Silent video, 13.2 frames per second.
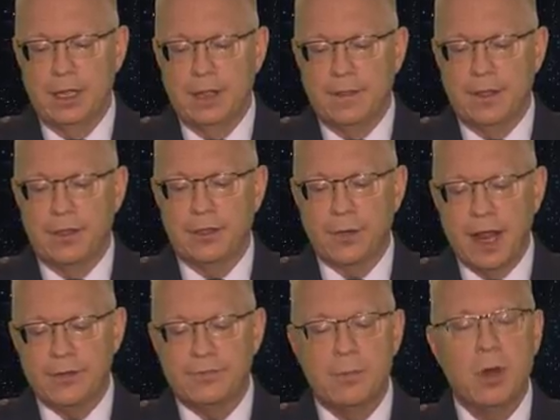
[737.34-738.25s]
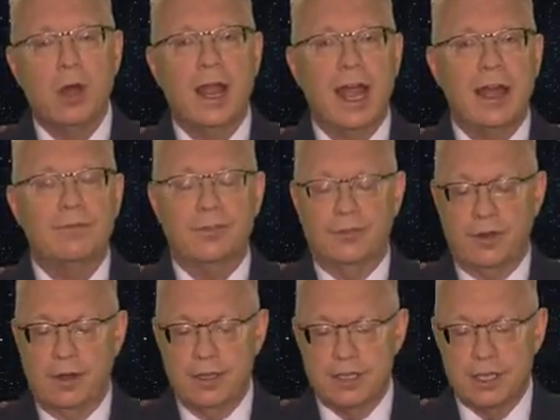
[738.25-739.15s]
The threat from our
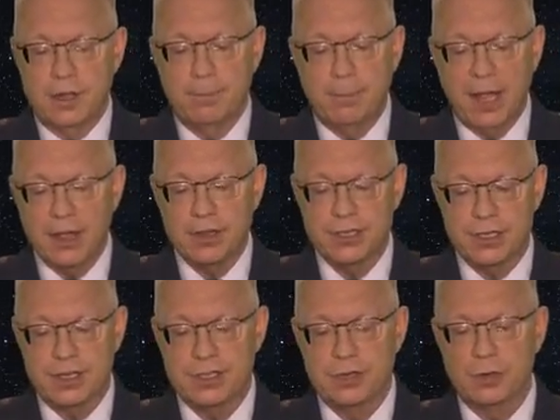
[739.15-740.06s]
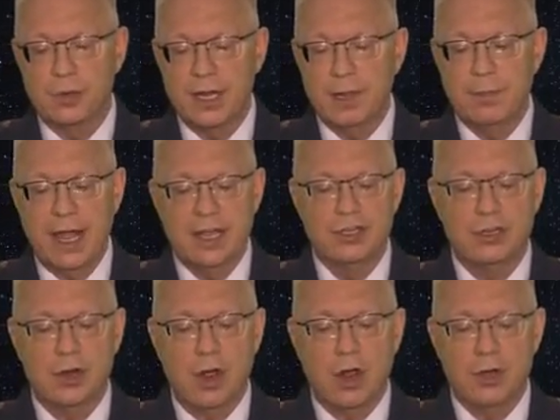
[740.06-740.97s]
adversaries compels us to
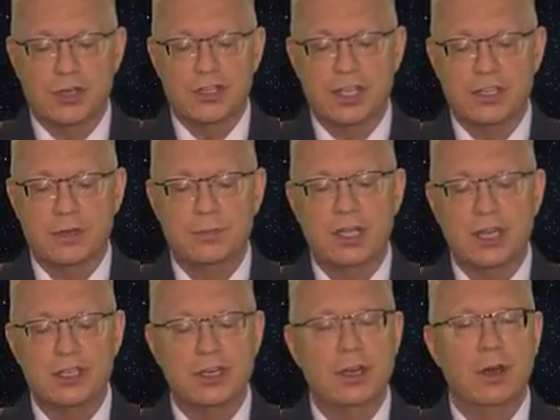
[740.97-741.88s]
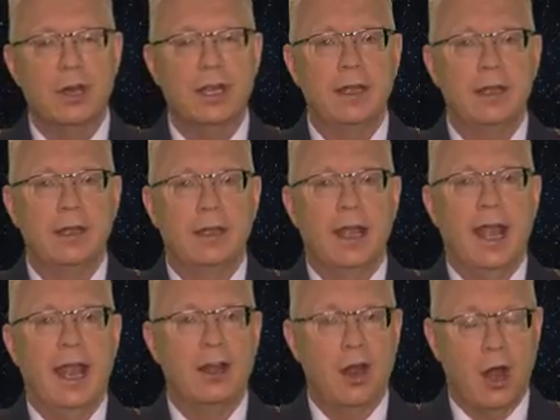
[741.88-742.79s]
reimagine our systems engineering
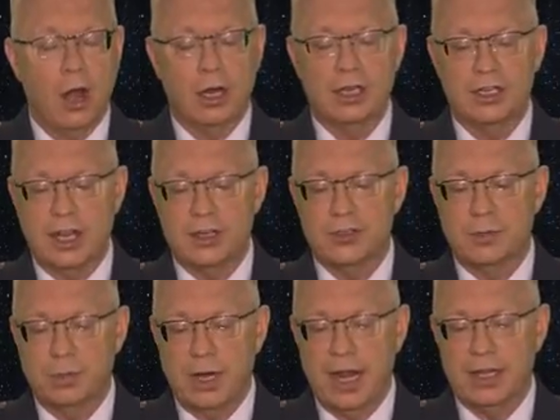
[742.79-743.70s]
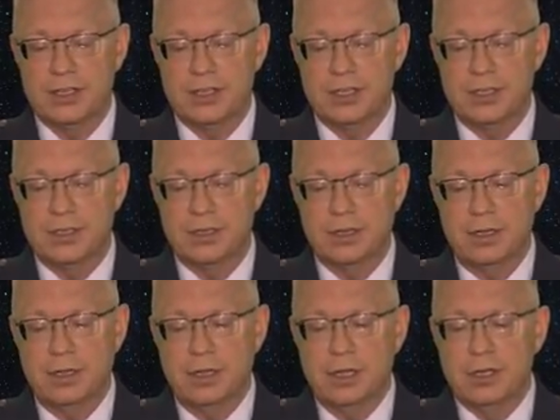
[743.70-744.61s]
and architecture practices
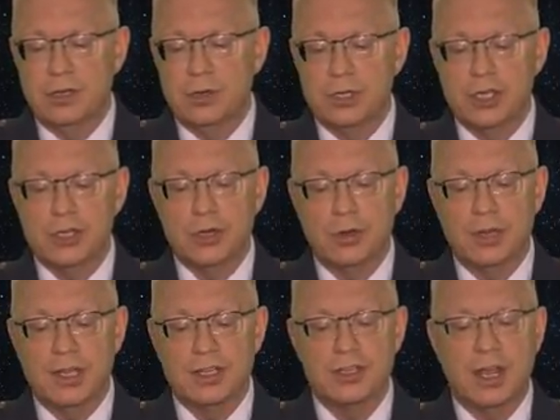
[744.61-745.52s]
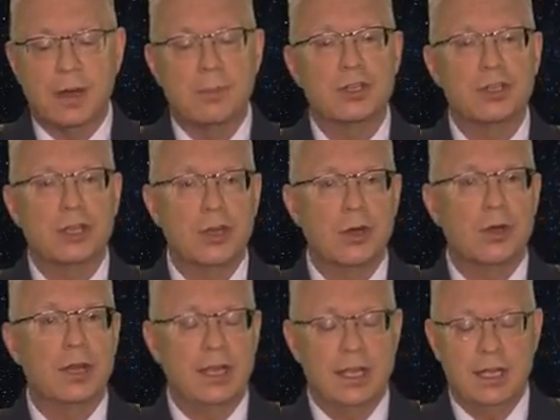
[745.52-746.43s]
to ensure that
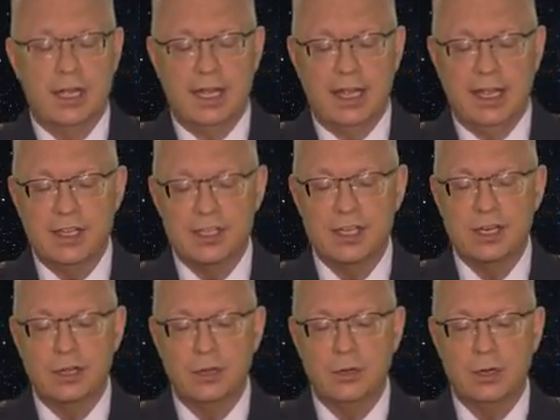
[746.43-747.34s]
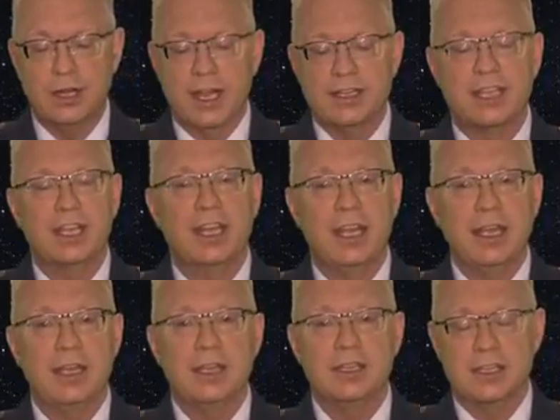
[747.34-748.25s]
cybersecurity is included as a
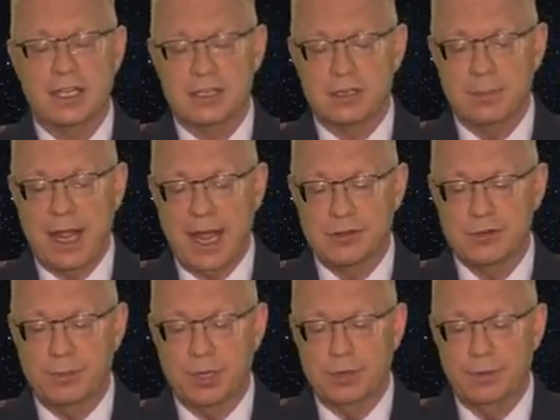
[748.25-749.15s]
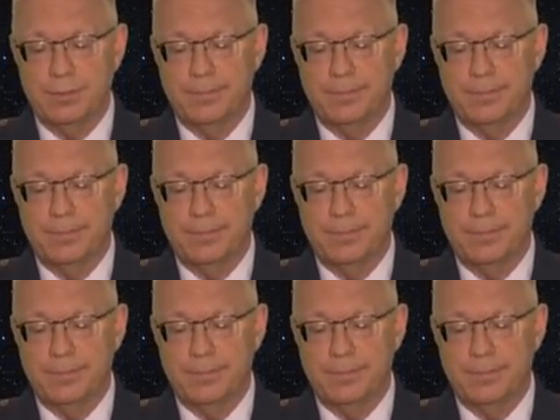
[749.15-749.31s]
key system attribute.